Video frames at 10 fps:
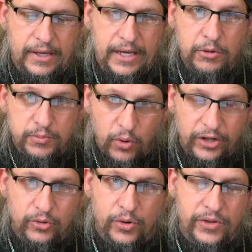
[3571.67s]
He was
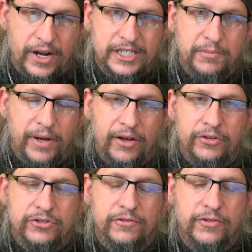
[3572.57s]
brought to Orthodoxy by
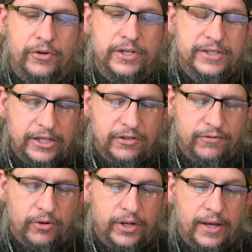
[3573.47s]
Elder Sophroni, Saint
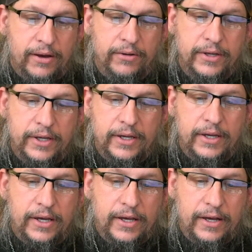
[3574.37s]
Sophroni
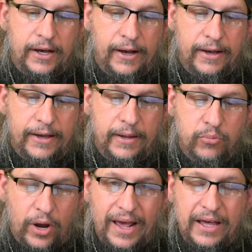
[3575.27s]
now, uh, and
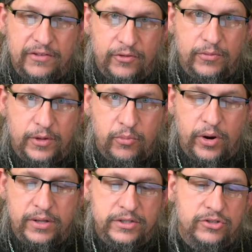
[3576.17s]
brought out of the,
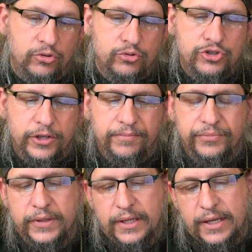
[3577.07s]
perennialist delusion.
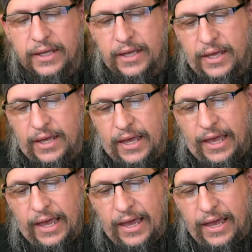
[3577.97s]

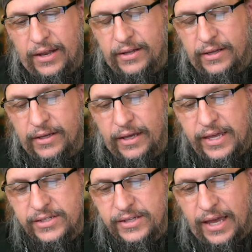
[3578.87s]
And
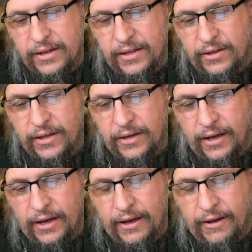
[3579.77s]
he said
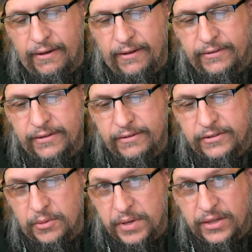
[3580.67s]
uh,
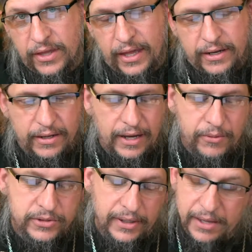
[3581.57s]
to me then, I
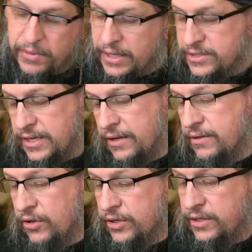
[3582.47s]
was a layman. He said,
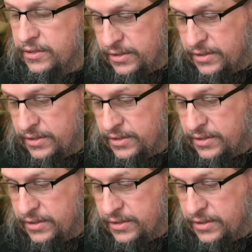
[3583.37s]
"Look,